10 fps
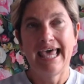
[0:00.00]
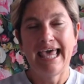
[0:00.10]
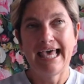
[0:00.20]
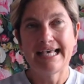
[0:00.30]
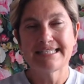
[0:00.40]

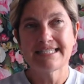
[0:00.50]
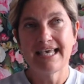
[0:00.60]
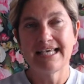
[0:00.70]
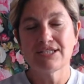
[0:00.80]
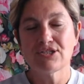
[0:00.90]
is
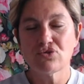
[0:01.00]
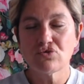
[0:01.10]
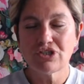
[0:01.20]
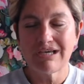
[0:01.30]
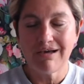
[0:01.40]
it's
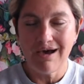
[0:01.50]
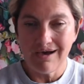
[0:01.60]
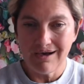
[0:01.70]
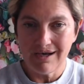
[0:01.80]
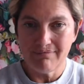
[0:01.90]
such a
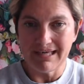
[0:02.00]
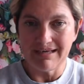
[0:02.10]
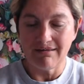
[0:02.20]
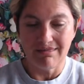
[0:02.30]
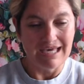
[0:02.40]

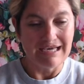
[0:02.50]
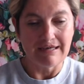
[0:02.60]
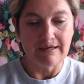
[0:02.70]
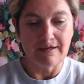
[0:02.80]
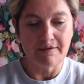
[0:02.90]
calming
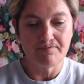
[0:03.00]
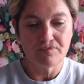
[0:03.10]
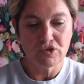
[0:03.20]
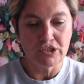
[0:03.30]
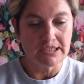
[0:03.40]
thing
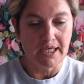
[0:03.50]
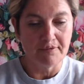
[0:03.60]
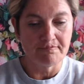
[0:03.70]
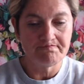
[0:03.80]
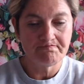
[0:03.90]
to
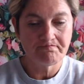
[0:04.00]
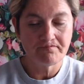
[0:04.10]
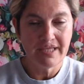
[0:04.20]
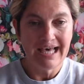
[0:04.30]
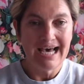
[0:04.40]
do.
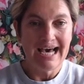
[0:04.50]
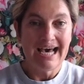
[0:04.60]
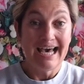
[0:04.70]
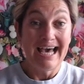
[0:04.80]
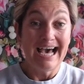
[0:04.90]

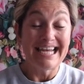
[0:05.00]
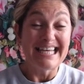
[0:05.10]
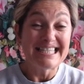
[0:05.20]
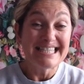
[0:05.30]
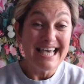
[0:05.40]
And
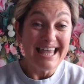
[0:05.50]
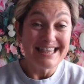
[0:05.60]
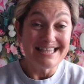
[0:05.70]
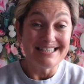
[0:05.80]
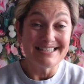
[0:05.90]
it
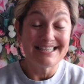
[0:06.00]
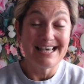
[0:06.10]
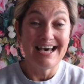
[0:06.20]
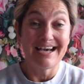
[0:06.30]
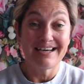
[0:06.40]
sends
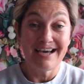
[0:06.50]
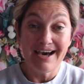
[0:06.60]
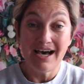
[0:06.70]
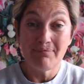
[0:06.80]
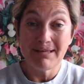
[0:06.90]
a
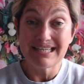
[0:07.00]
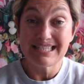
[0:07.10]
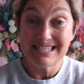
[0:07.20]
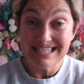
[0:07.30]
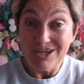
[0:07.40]
calming
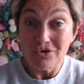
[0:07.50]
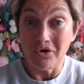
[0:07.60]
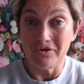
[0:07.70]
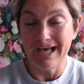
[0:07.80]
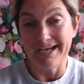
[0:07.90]

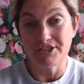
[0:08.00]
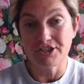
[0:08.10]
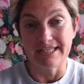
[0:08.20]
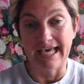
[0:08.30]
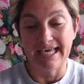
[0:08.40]
signal
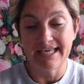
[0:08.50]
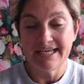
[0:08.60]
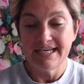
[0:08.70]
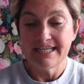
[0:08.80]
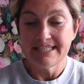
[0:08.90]
actually
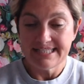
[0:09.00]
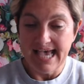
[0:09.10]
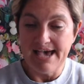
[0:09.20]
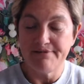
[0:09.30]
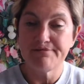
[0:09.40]
to
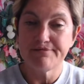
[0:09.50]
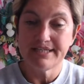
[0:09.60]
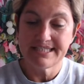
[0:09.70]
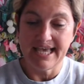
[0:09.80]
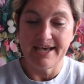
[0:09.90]
every
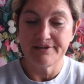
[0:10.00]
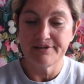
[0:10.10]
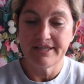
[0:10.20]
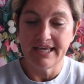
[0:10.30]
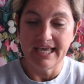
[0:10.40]
cell
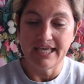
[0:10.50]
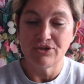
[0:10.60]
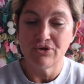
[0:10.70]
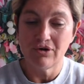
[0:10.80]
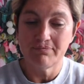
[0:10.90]

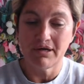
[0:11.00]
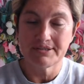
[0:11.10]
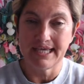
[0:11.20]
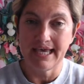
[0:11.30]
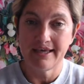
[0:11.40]
in your
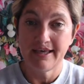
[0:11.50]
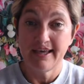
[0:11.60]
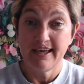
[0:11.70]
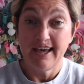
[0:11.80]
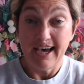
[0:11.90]
body.
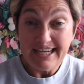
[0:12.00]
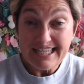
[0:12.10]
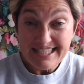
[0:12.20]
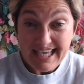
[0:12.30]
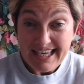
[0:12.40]
And
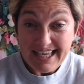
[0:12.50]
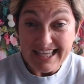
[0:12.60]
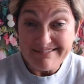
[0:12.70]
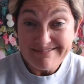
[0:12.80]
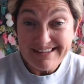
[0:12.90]
it's
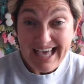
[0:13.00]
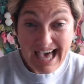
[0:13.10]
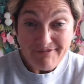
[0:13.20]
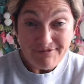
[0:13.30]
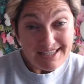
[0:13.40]
saying,
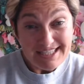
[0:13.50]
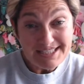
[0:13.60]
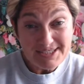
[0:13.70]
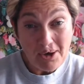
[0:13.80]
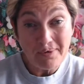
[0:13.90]

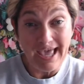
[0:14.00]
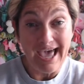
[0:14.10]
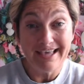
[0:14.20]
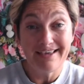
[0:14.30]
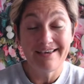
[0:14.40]
everything's okay.